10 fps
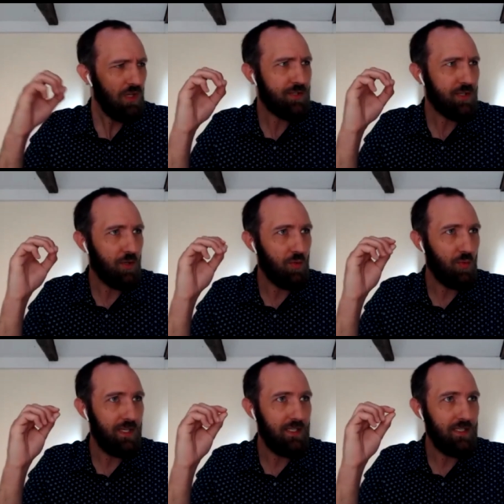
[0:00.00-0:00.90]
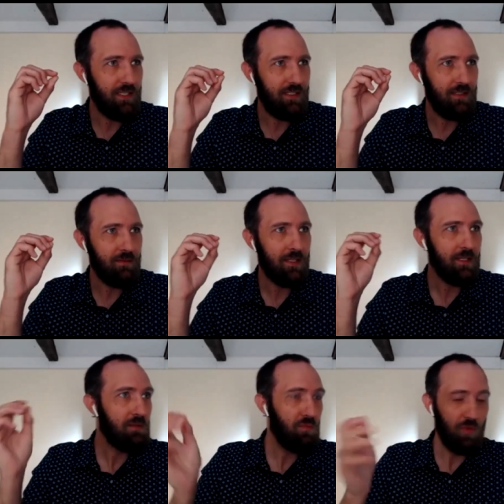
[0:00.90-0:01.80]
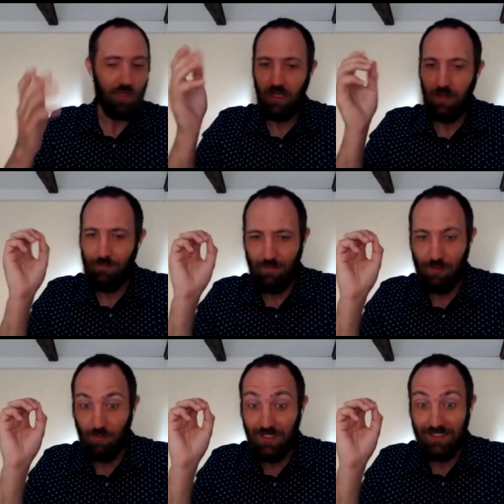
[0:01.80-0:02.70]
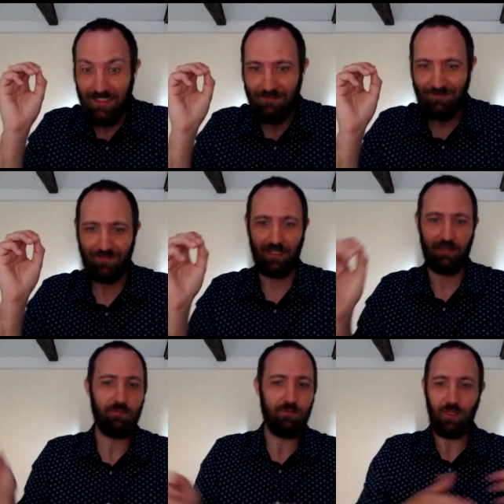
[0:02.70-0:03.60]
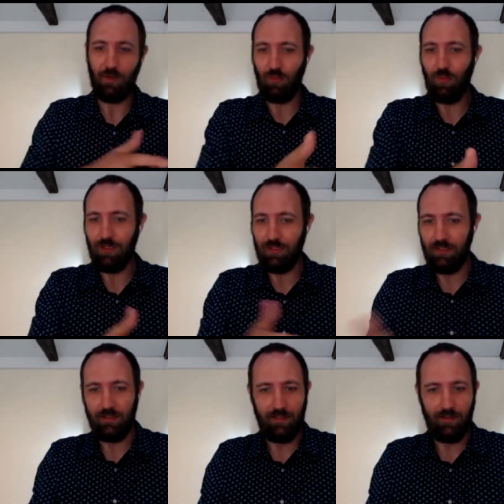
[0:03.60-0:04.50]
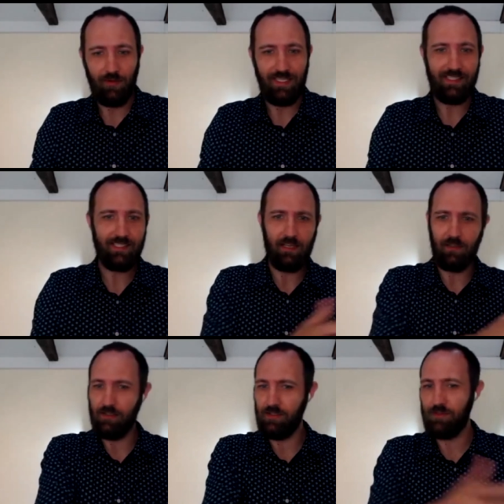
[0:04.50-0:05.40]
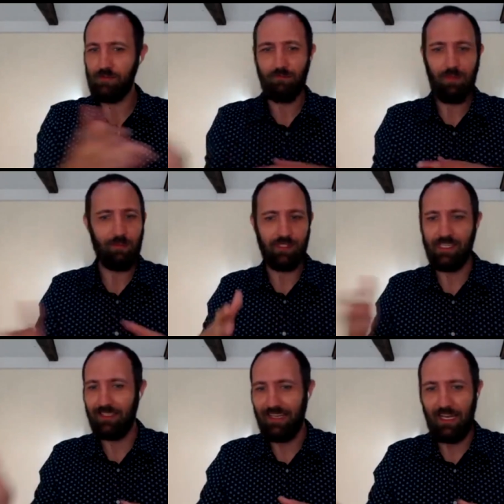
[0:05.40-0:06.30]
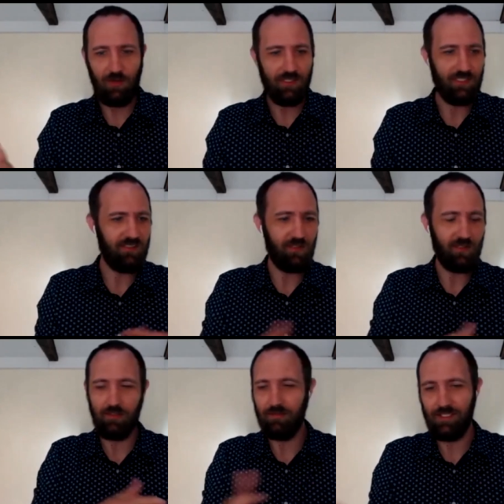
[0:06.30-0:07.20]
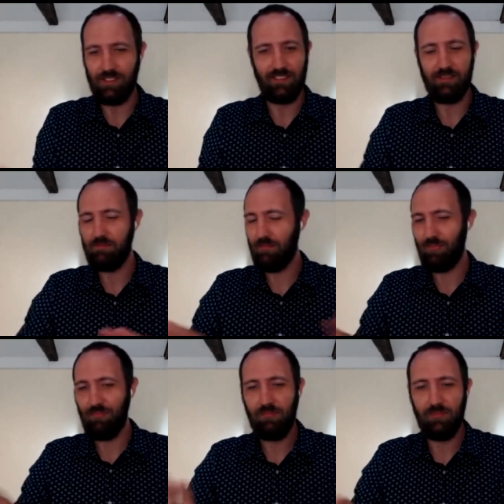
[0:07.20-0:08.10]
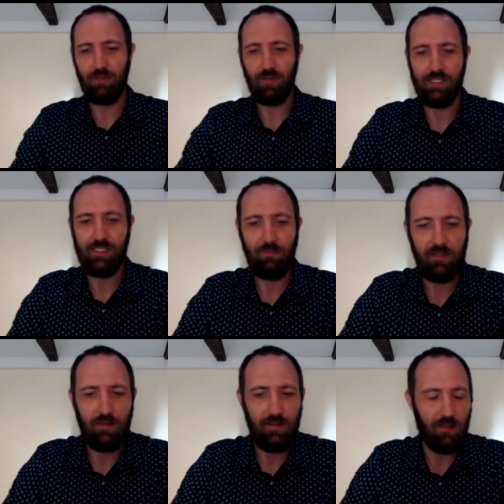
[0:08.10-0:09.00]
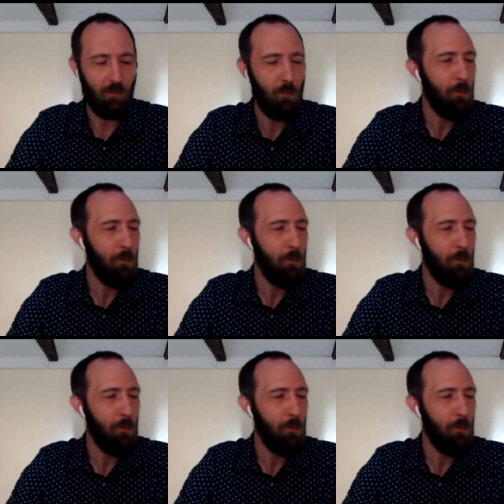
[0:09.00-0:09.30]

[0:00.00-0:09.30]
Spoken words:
So we were like, maybe realty, right? We looked into 3D scanners, people selling houses, you can do visits. Didn't really seem like the thing.